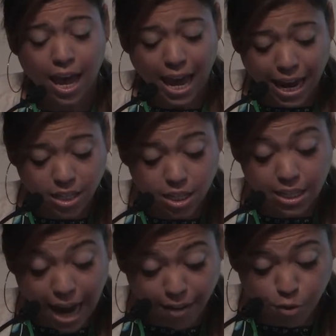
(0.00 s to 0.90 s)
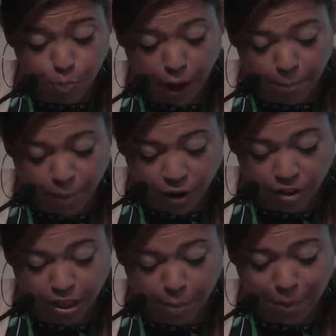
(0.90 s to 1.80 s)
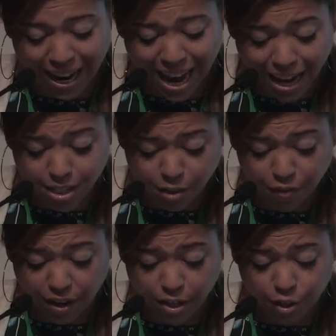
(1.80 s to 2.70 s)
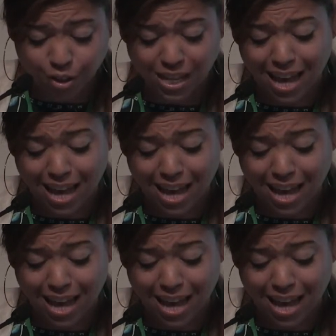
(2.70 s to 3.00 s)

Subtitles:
It's staffed primarily by ex-offenders,